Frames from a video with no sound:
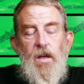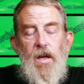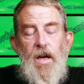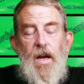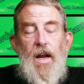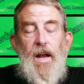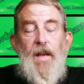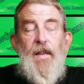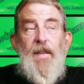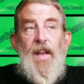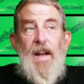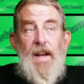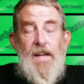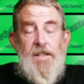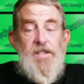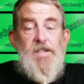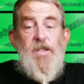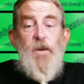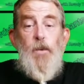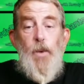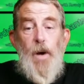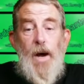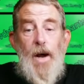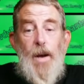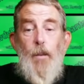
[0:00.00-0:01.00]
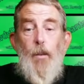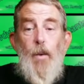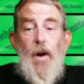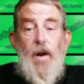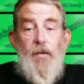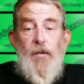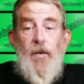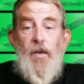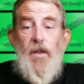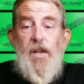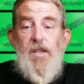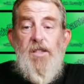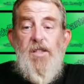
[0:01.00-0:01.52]
And that's the right way
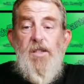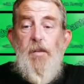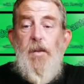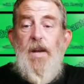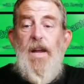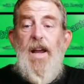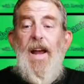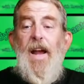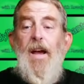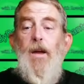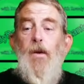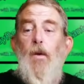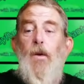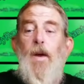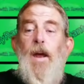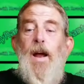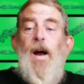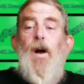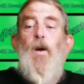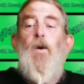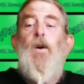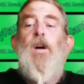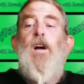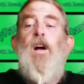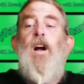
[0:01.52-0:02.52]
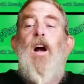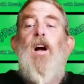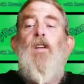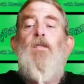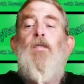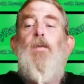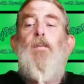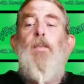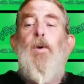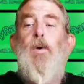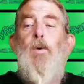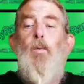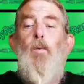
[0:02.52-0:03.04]
for this to be handled. Our
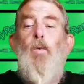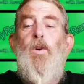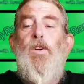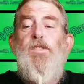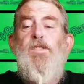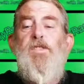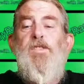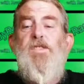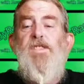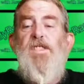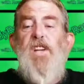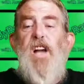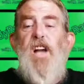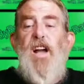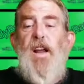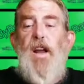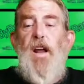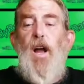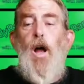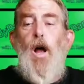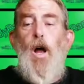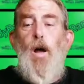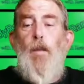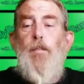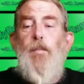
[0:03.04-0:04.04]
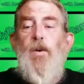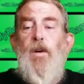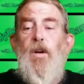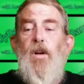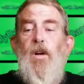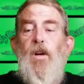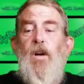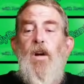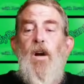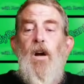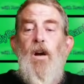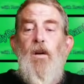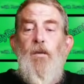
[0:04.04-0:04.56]
government was set up
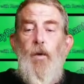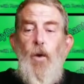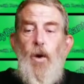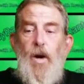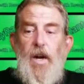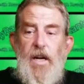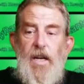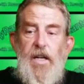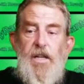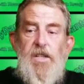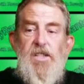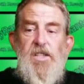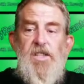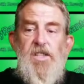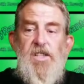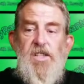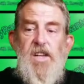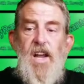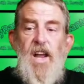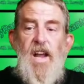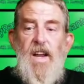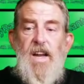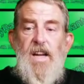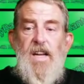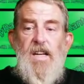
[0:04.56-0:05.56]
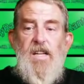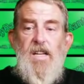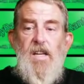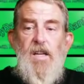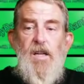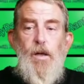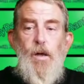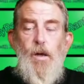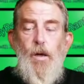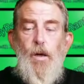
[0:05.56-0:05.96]
for each state